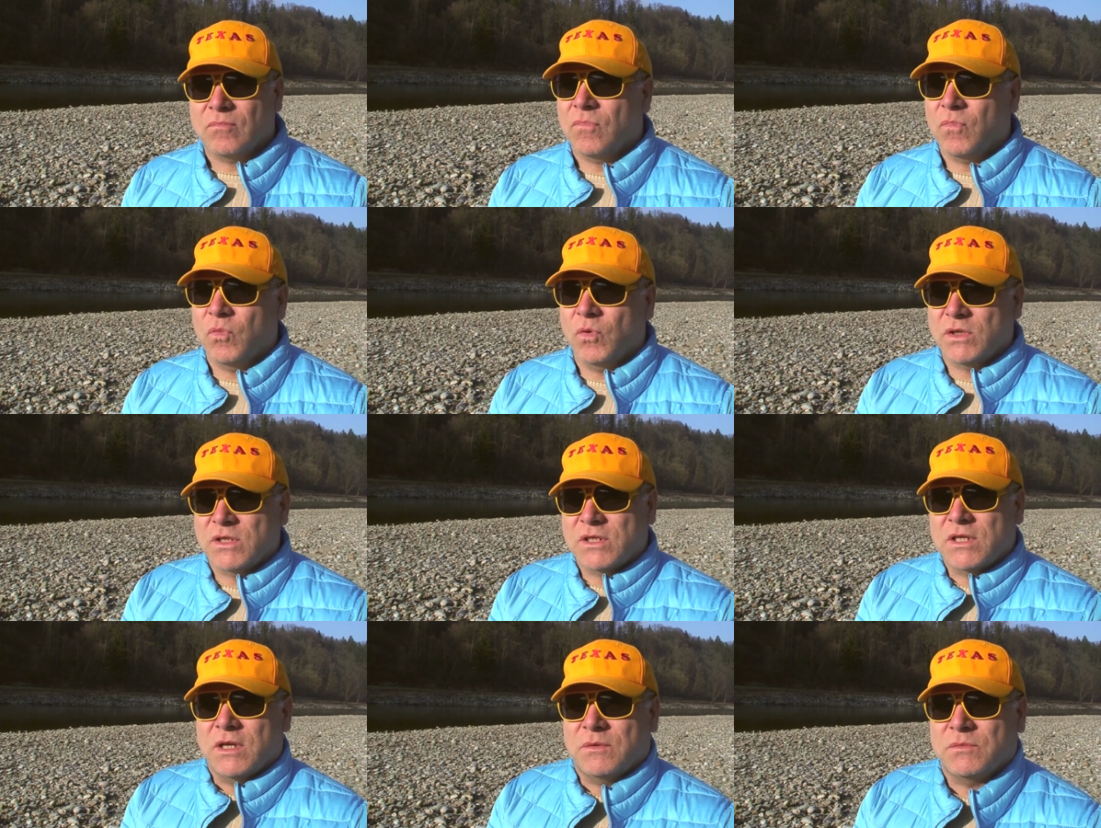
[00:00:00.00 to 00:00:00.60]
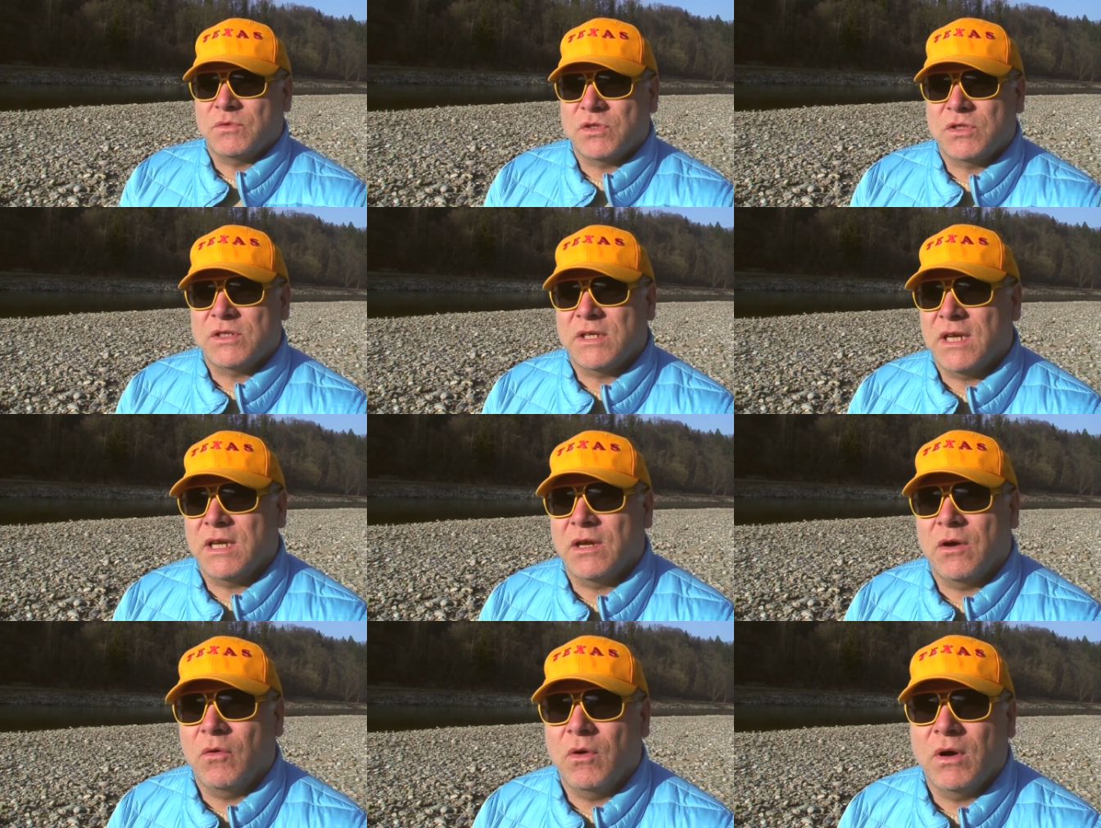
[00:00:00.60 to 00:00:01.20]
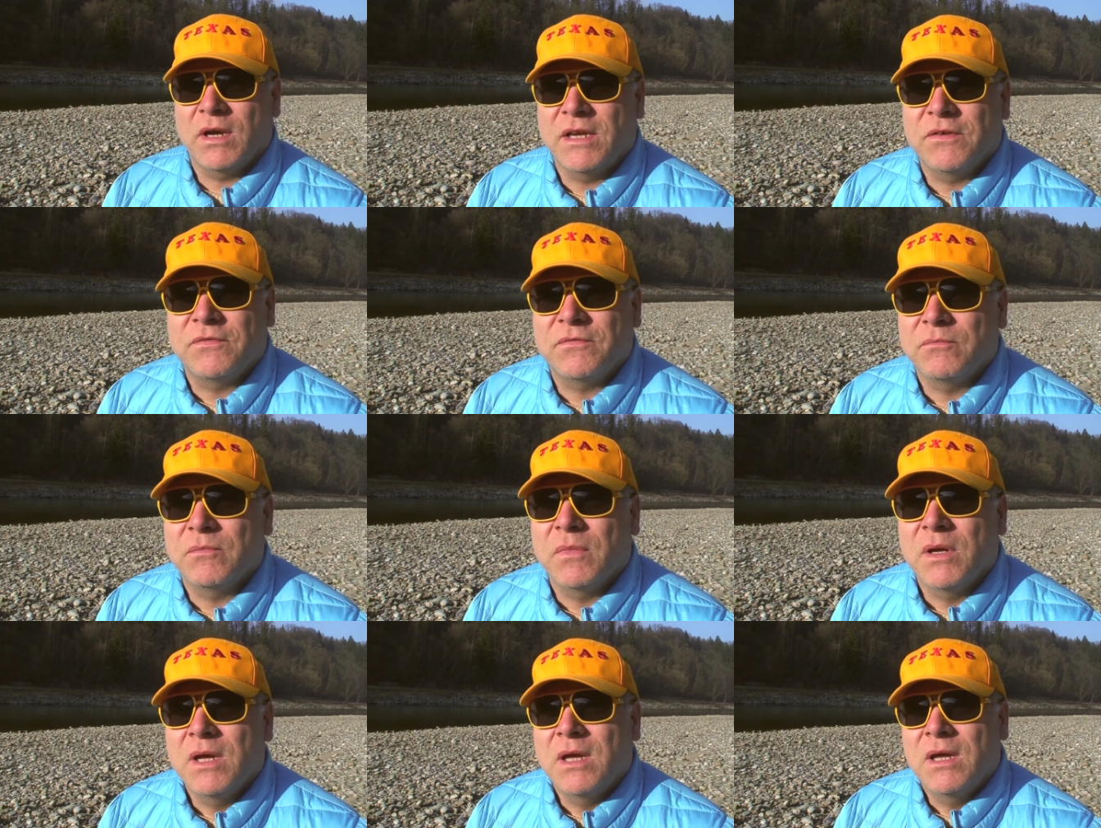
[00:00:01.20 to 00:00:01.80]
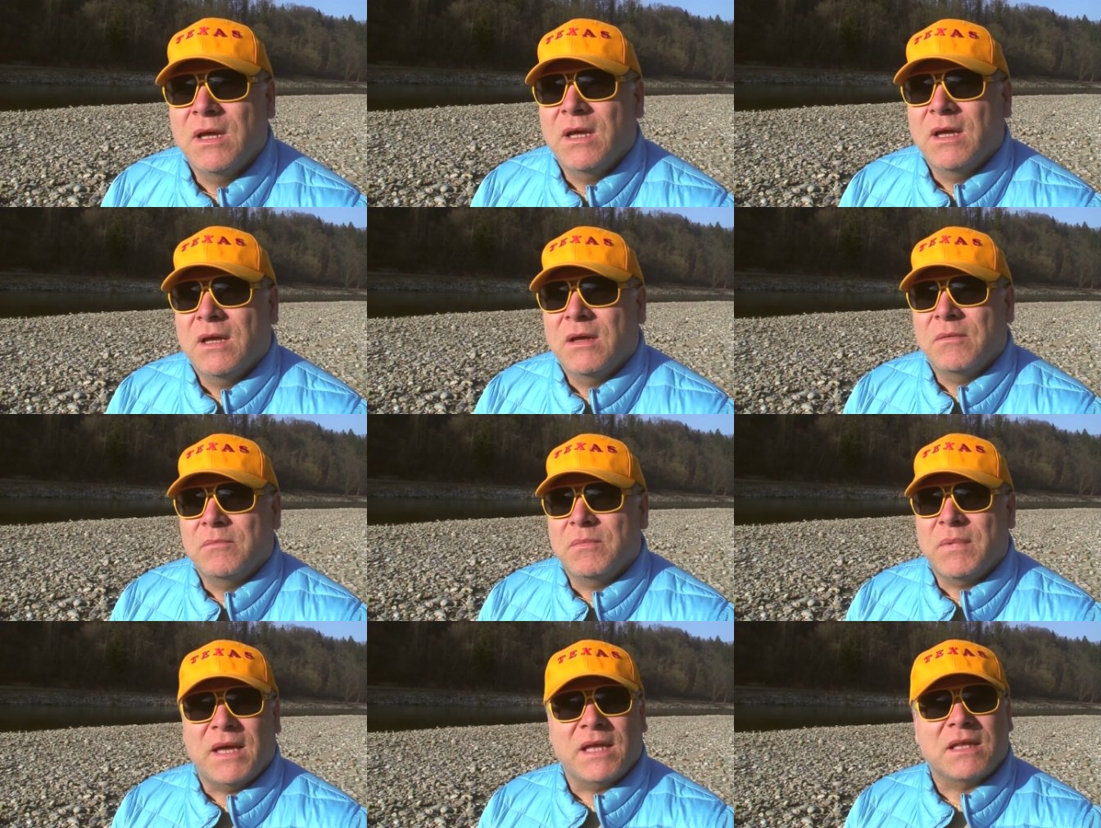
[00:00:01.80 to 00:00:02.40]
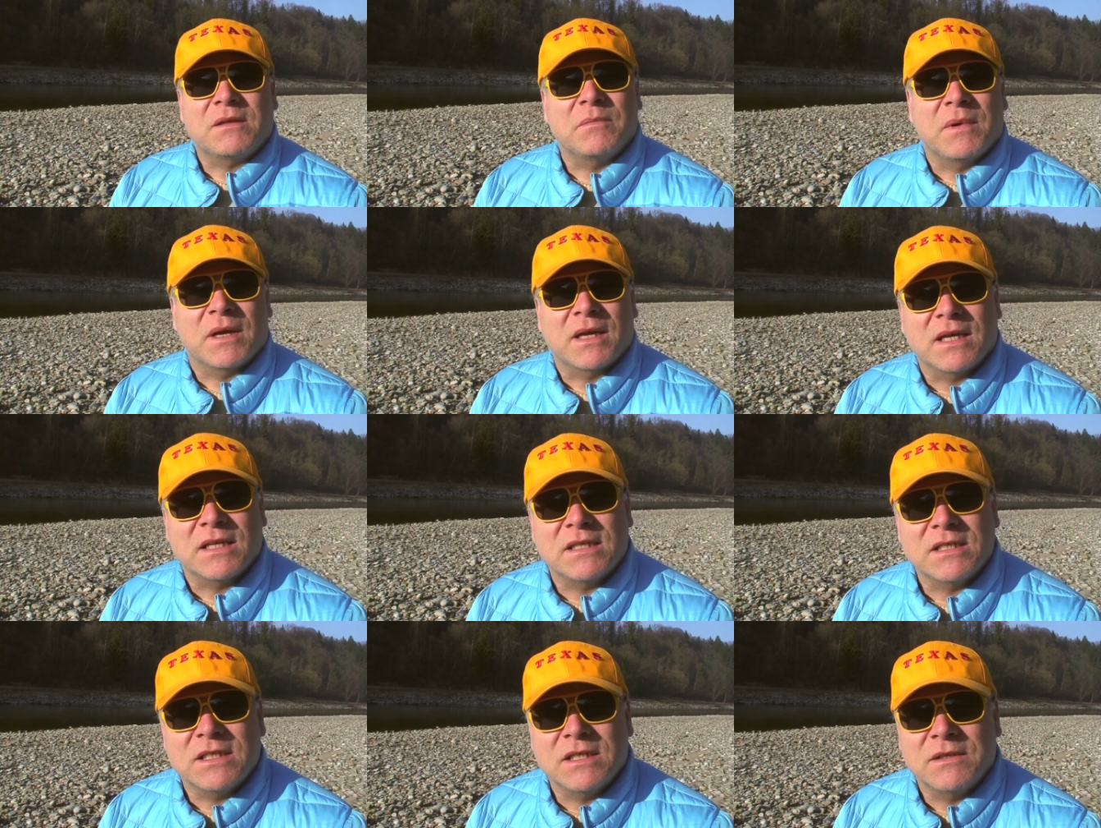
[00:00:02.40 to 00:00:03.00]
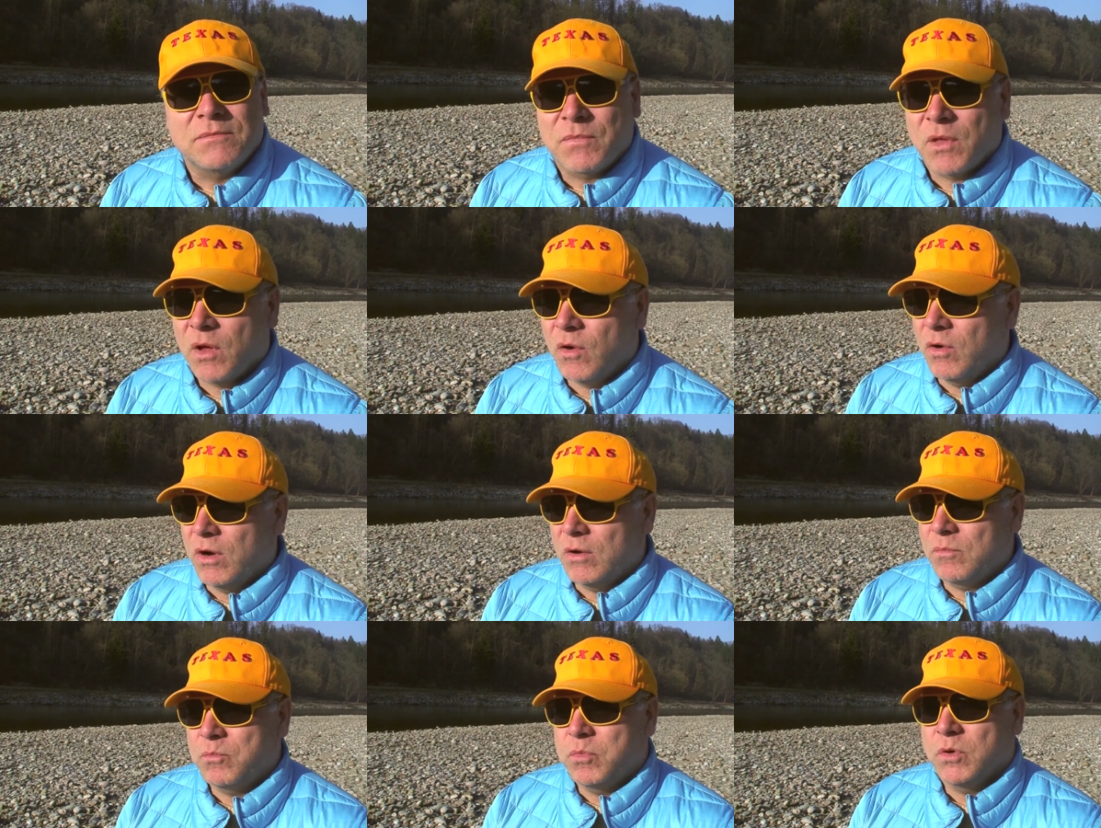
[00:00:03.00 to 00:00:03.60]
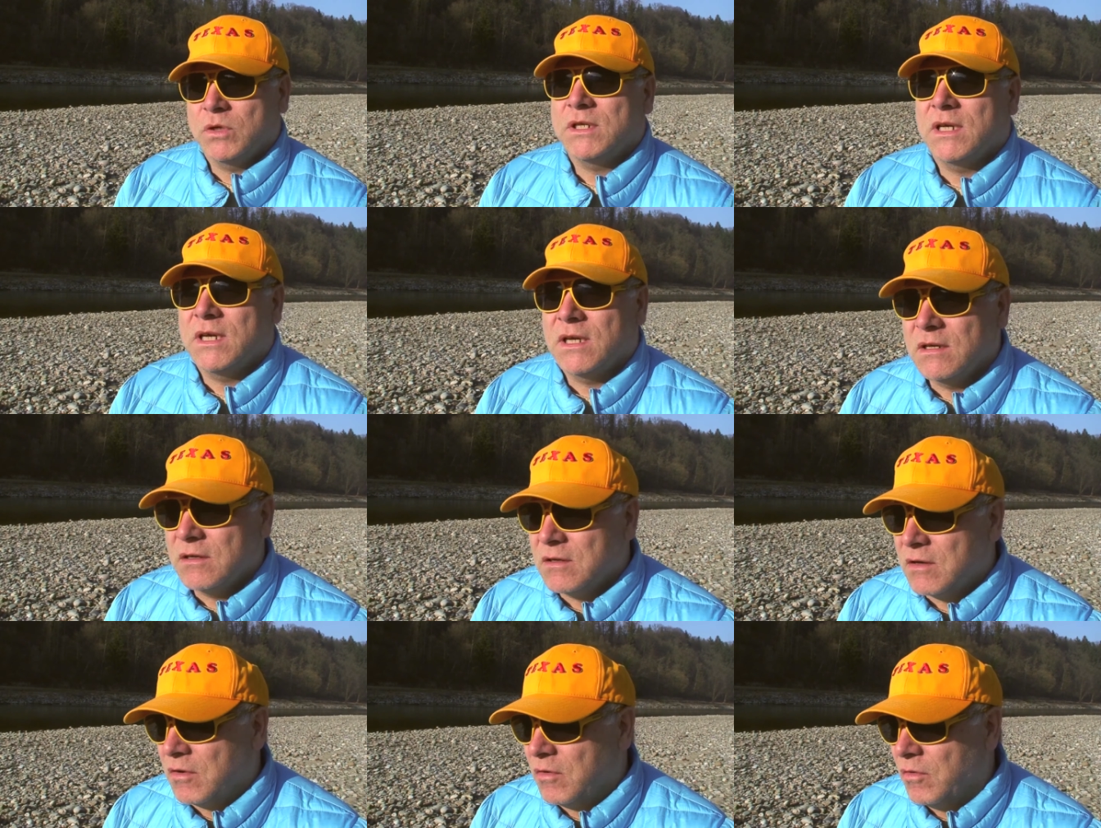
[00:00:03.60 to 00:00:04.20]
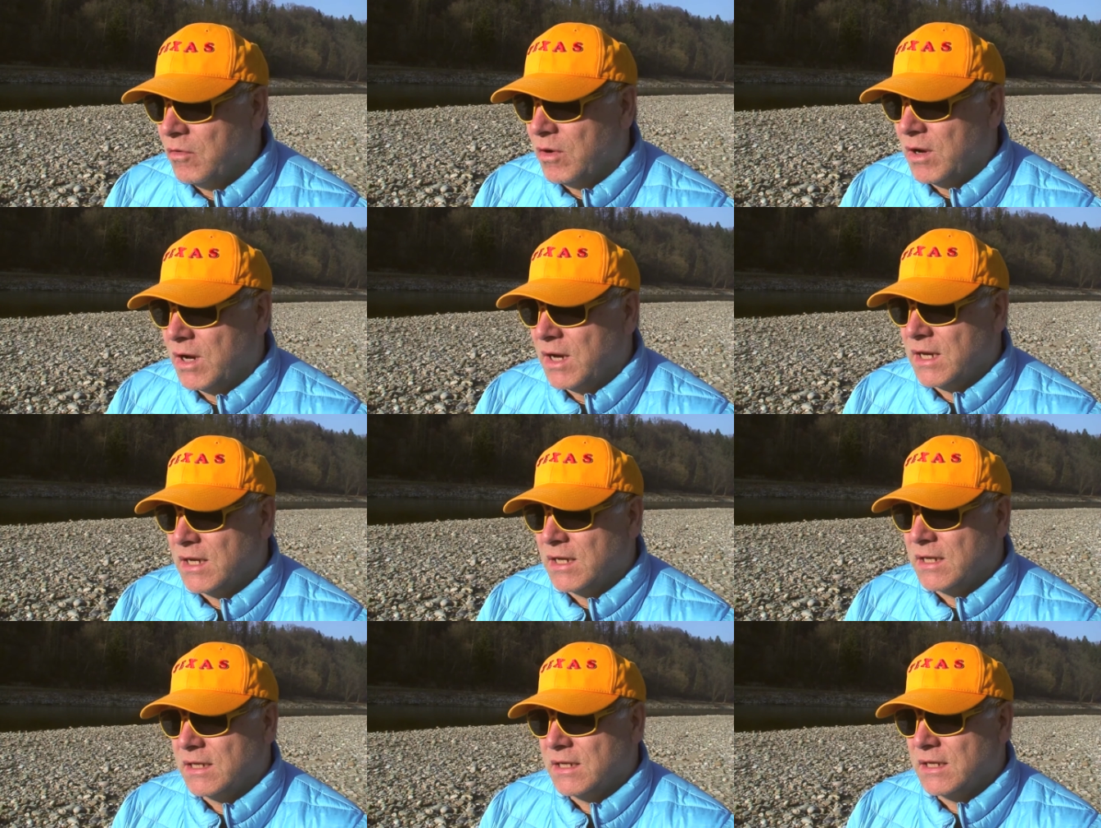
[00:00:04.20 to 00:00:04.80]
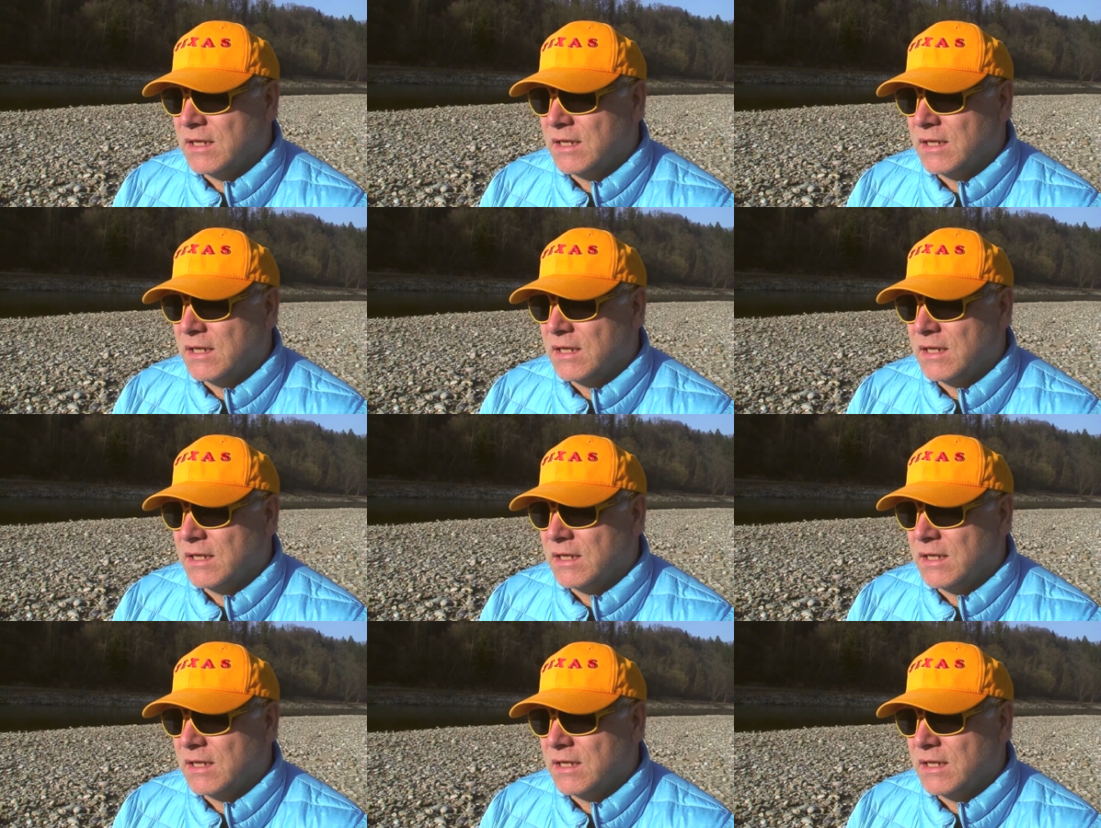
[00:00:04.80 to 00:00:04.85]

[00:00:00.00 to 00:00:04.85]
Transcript: would come today, or even Mahatma Gandhi, or Buddha, or